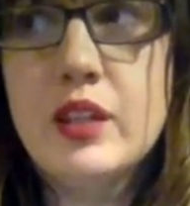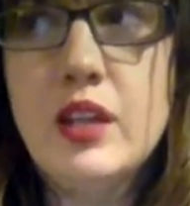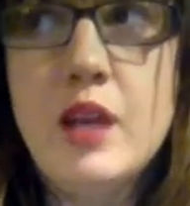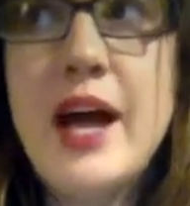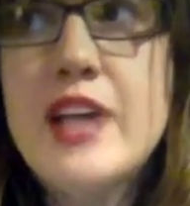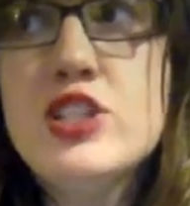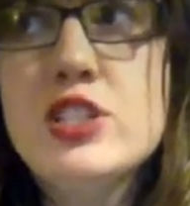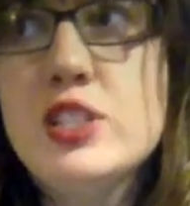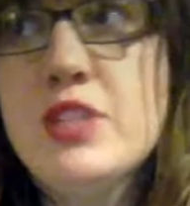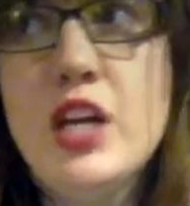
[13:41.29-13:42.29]

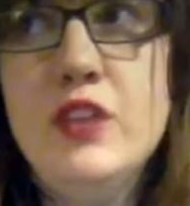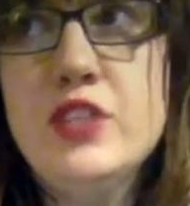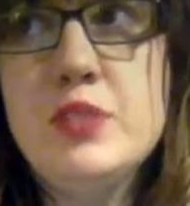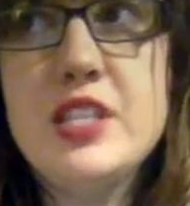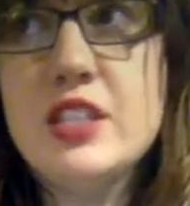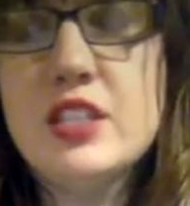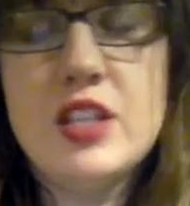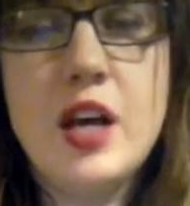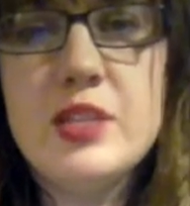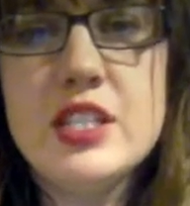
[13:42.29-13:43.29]
imagines himself as being the
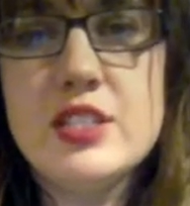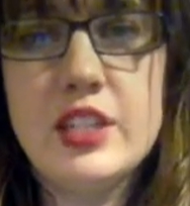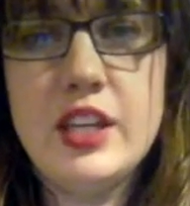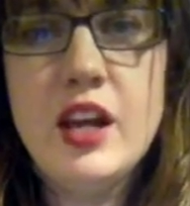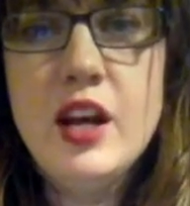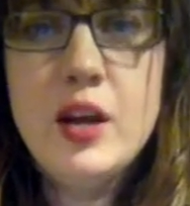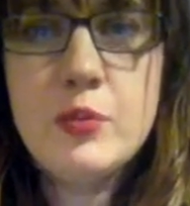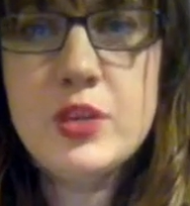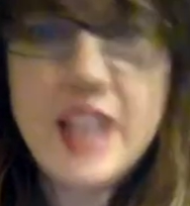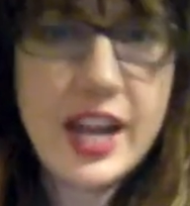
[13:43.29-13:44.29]
Tomkeys
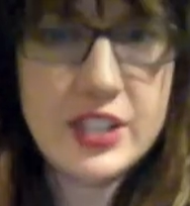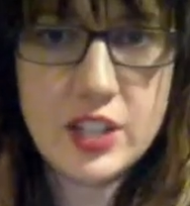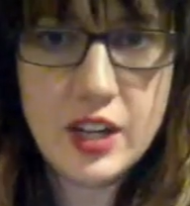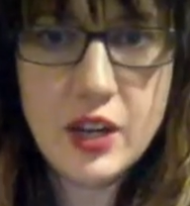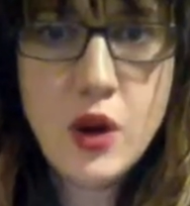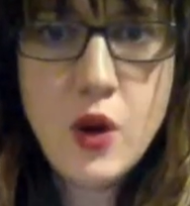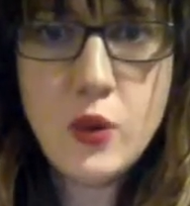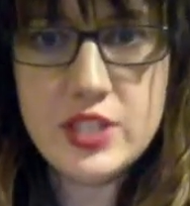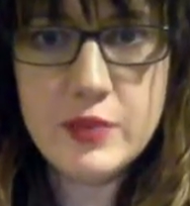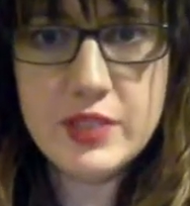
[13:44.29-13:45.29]
protector
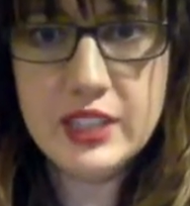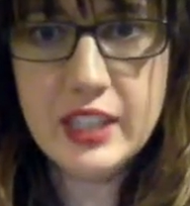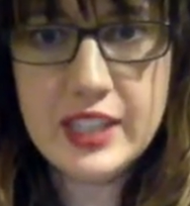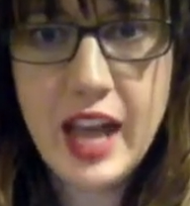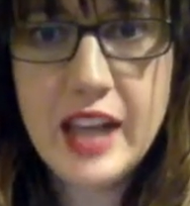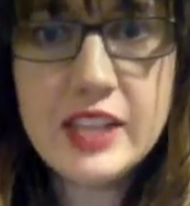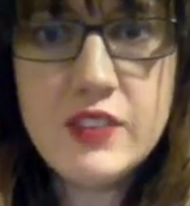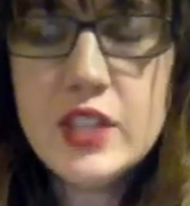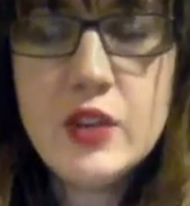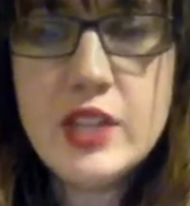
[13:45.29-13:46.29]
or something like that,
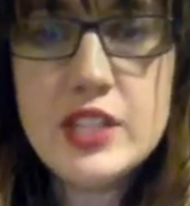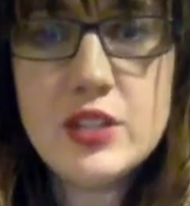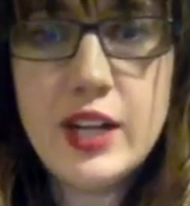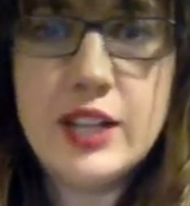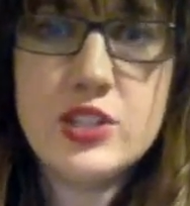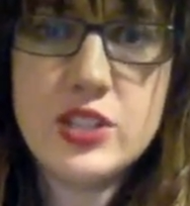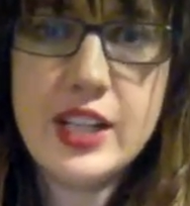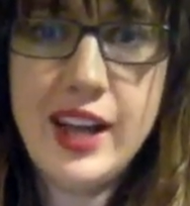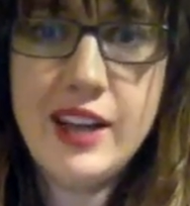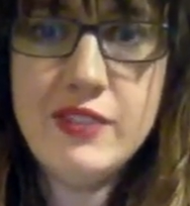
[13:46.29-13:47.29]
even though they don't actually
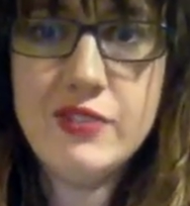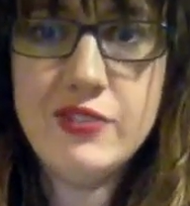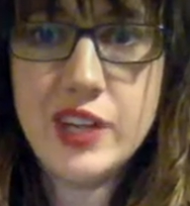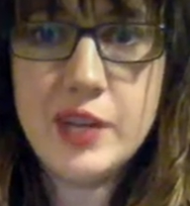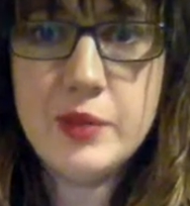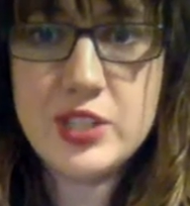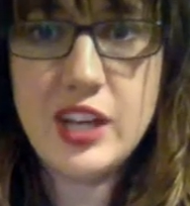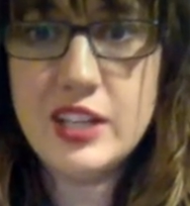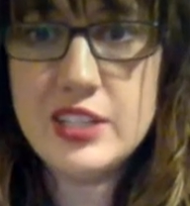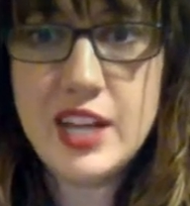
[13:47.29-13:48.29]
have very much
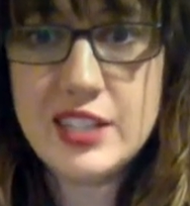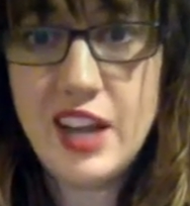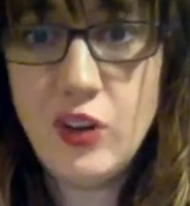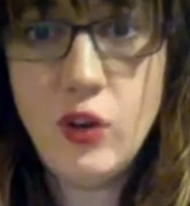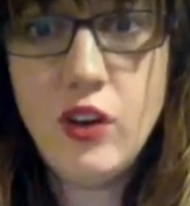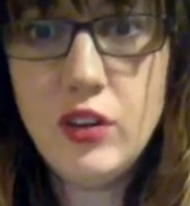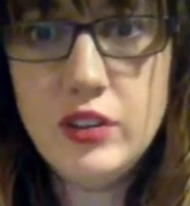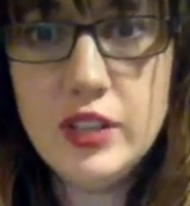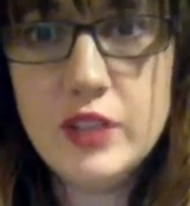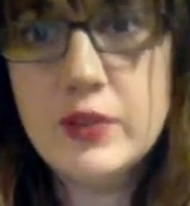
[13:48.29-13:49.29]
contact at all
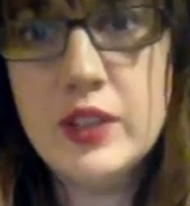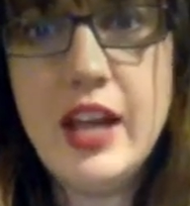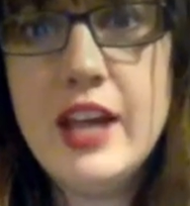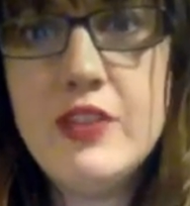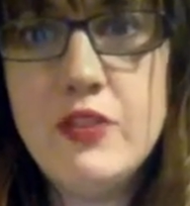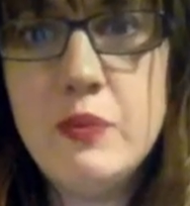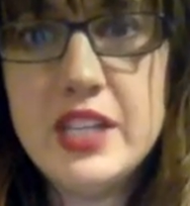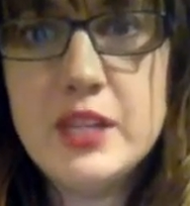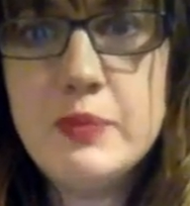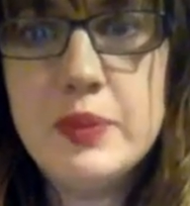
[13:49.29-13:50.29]
in real life.
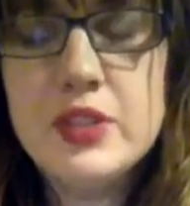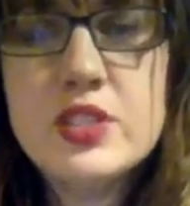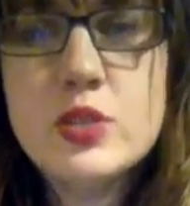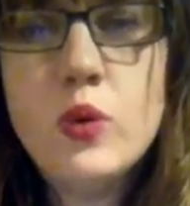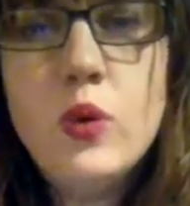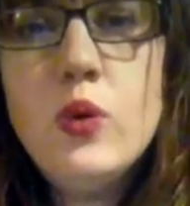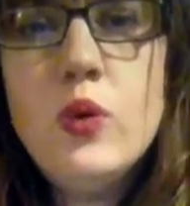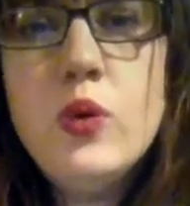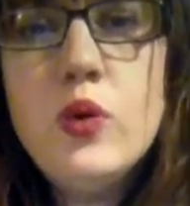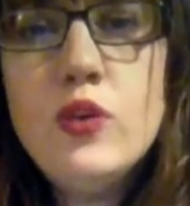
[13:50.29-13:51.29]
But he builds this
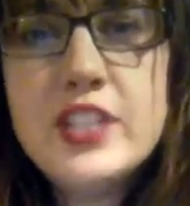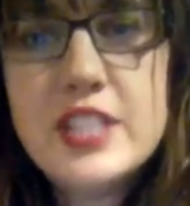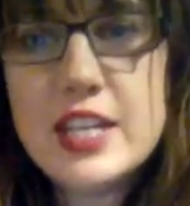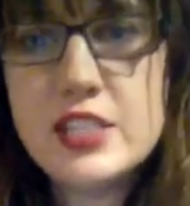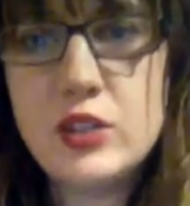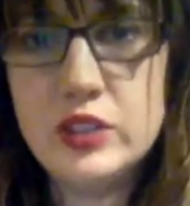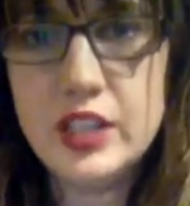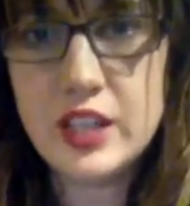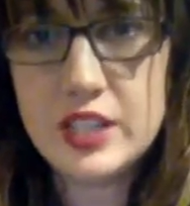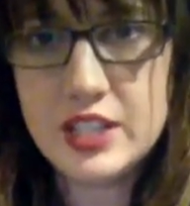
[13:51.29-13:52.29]
whole fantastical
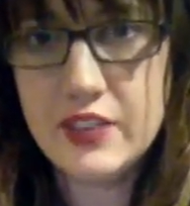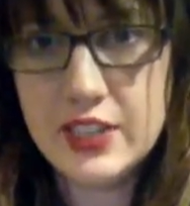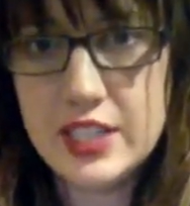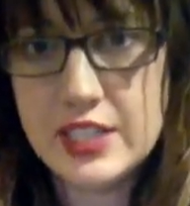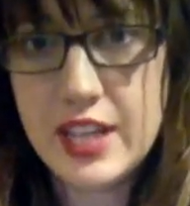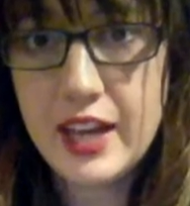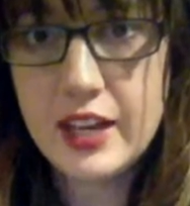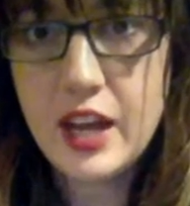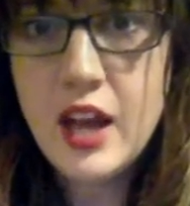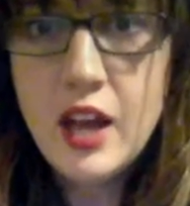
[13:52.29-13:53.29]
narrative in his
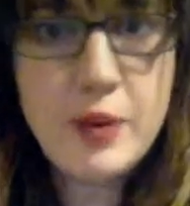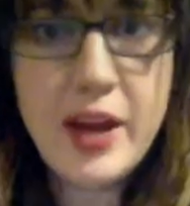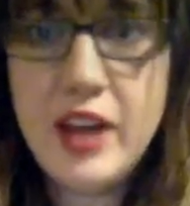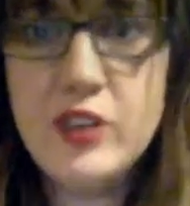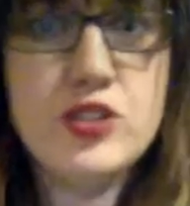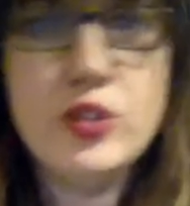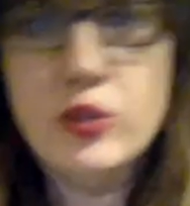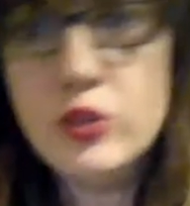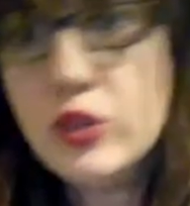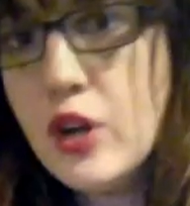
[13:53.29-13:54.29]
head about how they're
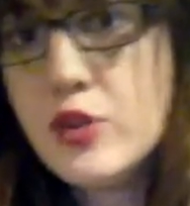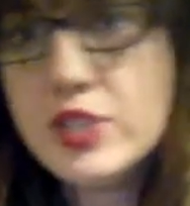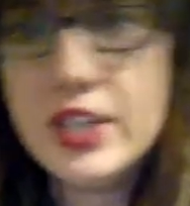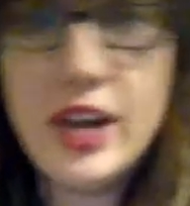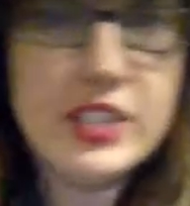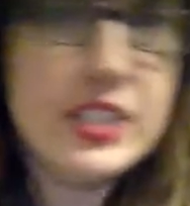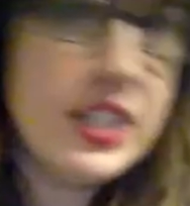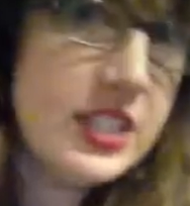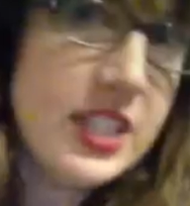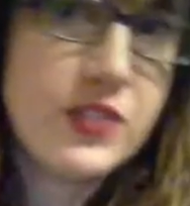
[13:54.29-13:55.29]
so close and how he
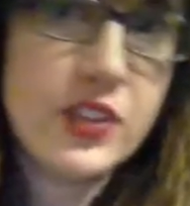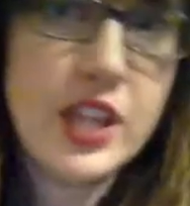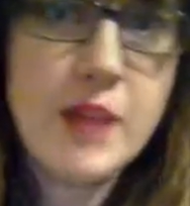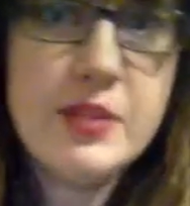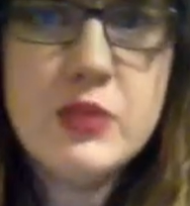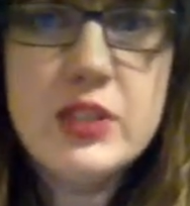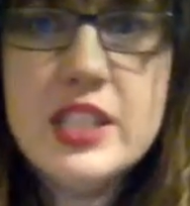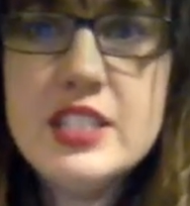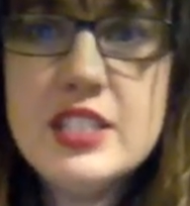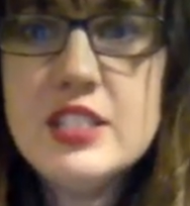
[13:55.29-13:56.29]
does this for them, and he
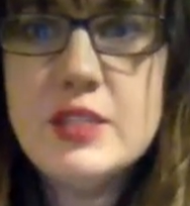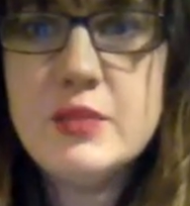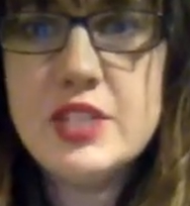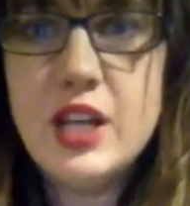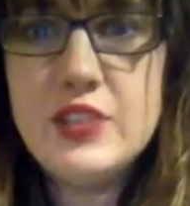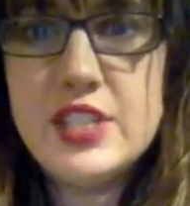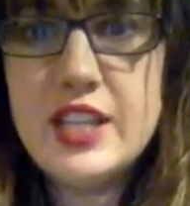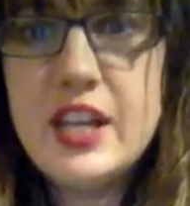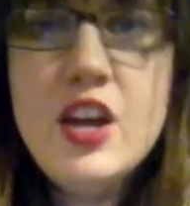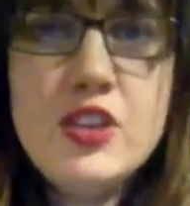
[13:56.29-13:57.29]
really sees himself as
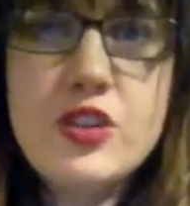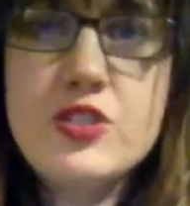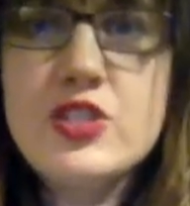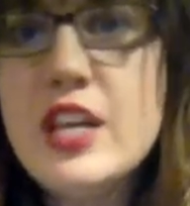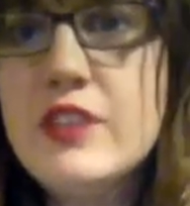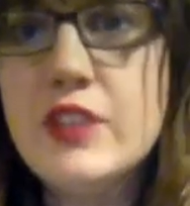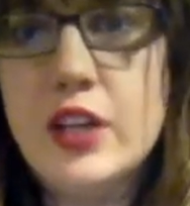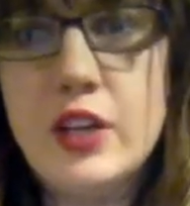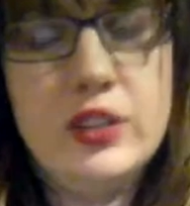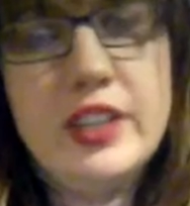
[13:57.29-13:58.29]
their
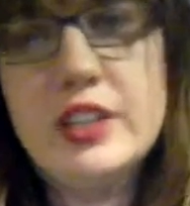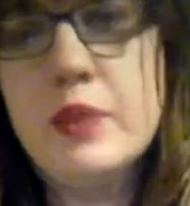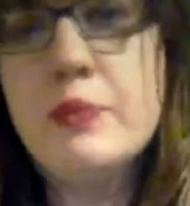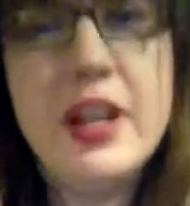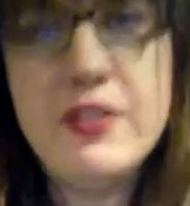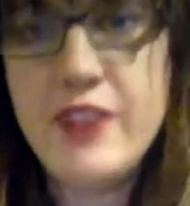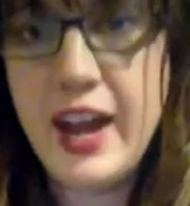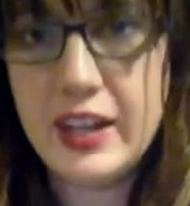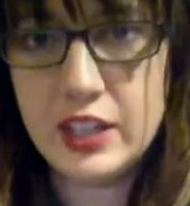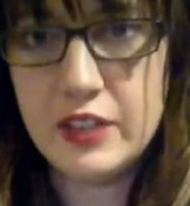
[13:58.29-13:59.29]
savior or their
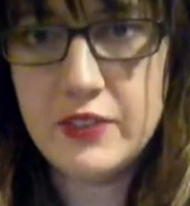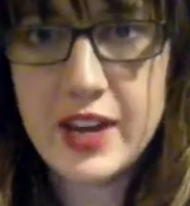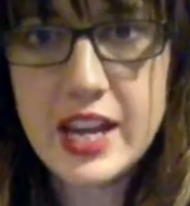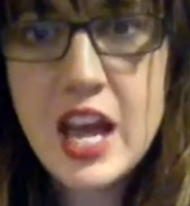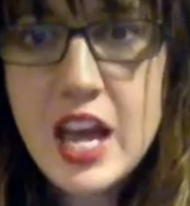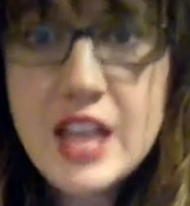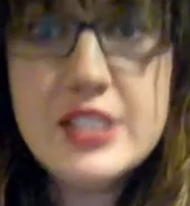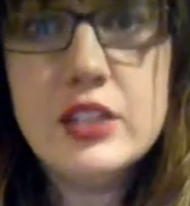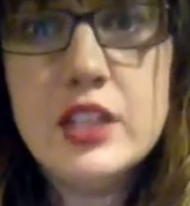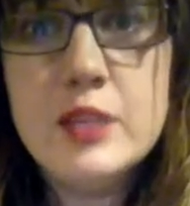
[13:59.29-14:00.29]
benefactor, right?
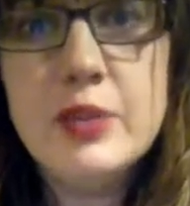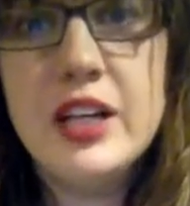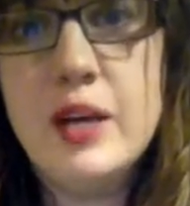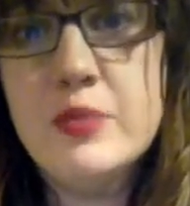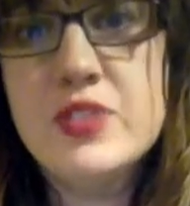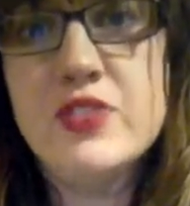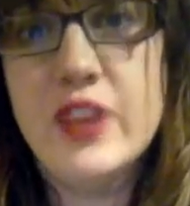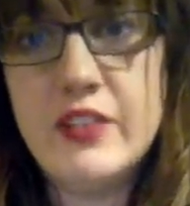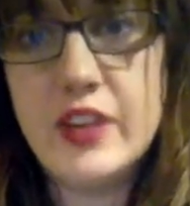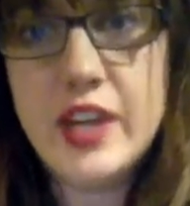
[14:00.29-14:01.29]
Until he becomes
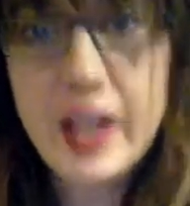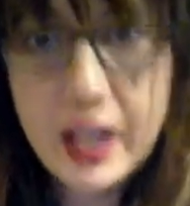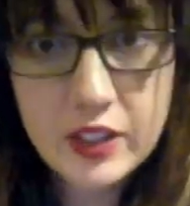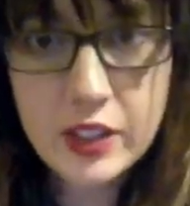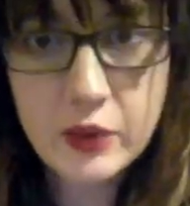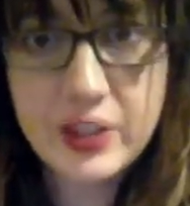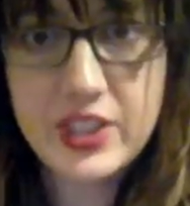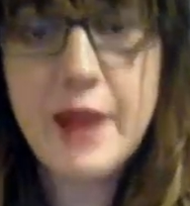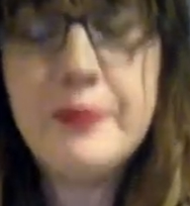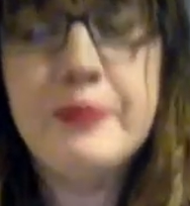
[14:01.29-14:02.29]
very, very angry with
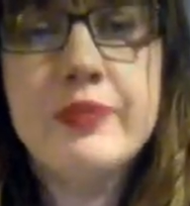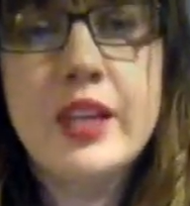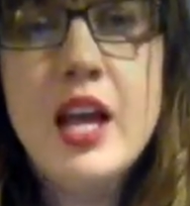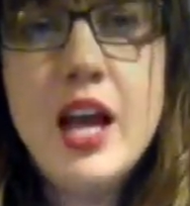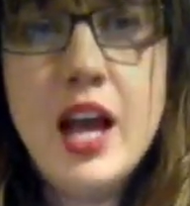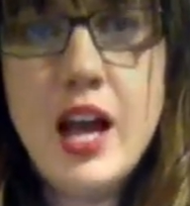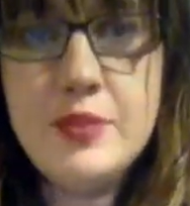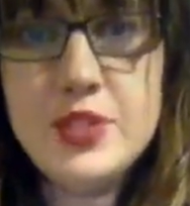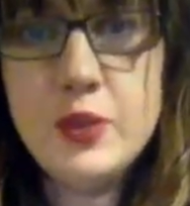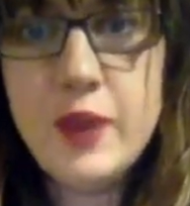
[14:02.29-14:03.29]
them.
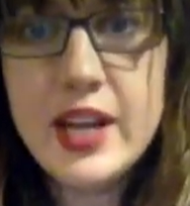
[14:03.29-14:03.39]
So why